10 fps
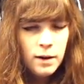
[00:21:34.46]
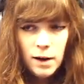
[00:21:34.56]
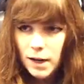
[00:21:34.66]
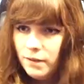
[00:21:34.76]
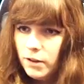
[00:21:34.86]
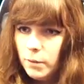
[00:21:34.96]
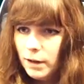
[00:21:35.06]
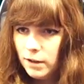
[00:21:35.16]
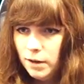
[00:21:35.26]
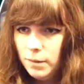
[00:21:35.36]
didn't even know we had
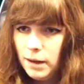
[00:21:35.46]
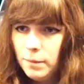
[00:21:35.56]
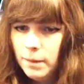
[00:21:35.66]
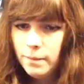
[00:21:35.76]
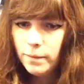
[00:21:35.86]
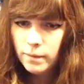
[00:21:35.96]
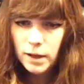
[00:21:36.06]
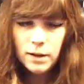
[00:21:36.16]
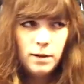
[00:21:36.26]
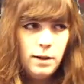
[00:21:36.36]
to go up there, but
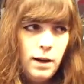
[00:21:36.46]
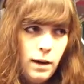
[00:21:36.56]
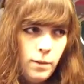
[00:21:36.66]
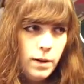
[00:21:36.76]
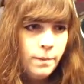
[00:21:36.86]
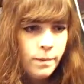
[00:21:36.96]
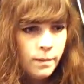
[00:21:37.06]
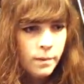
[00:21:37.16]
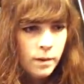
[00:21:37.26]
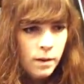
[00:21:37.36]
I did it anyway.
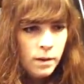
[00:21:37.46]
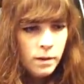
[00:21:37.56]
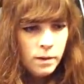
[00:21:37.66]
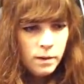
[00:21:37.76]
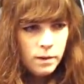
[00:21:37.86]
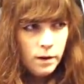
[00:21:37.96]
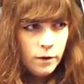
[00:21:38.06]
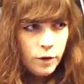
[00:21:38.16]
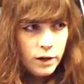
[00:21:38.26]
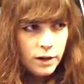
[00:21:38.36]

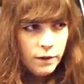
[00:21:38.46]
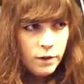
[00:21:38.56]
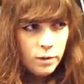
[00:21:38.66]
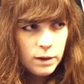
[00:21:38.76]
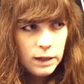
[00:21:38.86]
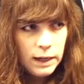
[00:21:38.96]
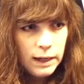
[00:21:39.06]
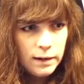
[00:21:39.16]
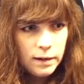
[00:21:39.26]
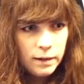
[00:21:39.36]
Free stuff is always
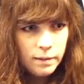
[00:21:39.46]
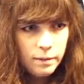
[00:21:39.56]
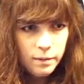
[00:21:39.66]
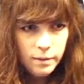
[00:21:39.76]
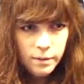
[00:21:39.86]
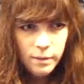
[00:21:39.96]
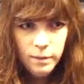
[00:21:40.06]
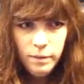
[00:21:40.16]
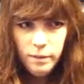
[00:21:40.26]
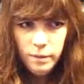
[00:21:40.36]
nice.
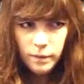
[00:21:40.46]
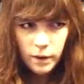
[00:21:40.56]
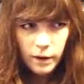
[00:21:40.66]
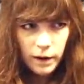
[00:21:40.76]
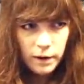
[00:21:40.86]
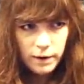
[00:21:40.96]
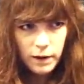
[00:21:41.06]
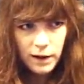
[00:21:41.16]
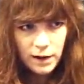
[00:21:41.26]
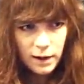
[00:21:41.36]
Alright, see
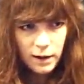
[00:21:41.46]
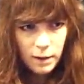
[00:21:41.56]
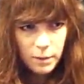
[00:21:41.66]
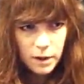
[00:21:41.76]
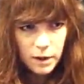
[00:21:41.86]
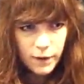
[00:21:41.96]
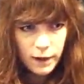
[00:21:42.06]
you guys later. I'm going over